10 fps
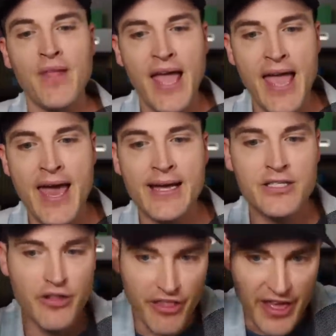and
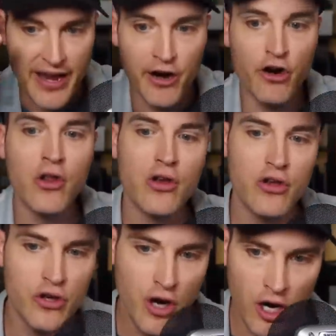their
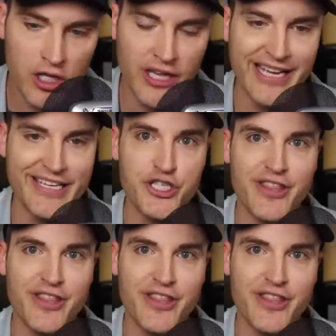knowledge.